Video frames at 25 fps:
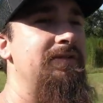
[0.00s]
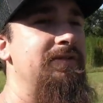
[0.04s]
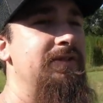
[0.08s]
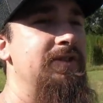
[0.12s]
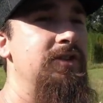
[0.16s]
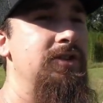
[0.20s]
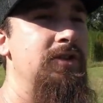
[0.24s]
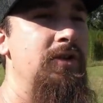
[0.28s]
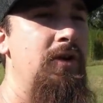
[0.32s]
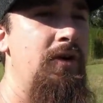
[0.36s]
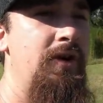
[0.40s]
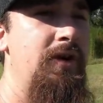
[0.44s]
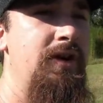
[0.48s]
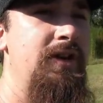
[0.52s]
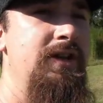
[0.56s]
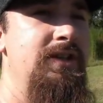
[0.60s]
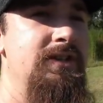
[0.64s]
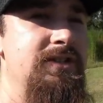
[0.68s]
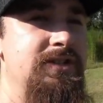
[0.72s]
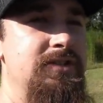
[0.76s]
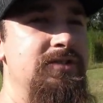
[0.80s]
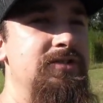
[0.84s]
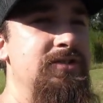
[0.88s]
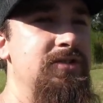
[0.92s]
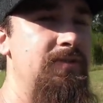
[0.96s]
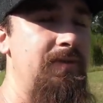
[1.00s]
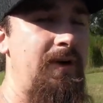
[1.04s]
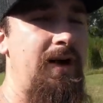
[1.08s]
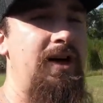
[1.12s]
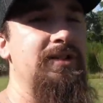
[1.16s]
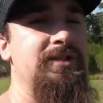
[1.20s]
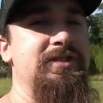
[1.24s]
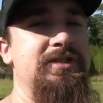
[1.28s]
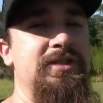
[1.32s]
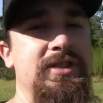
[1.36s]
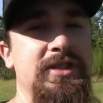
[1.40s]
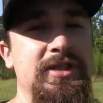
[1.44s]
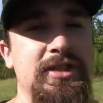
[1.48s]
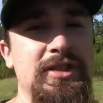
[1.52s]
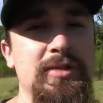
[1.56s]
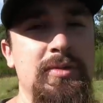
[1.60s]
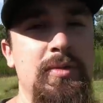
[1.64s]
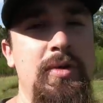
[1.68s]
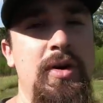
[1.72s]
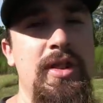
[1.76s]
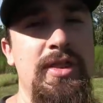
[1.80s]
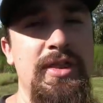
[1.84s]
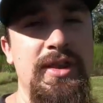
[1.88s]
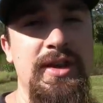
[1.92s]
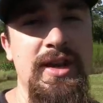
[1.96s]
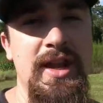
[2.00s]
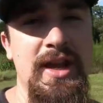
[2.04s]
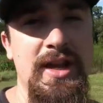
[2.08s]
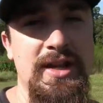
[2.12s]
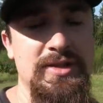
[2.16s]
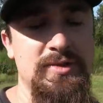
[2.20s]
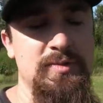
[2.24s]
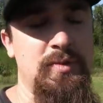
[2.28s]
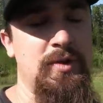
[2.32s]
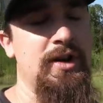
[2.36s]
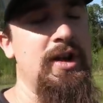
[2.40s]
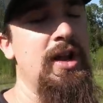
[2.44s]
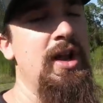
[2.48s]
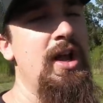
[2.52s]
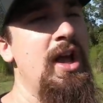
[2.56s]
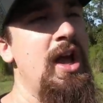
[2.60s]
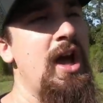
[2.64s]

You know what it is, YouTube. I'll see you on the next one.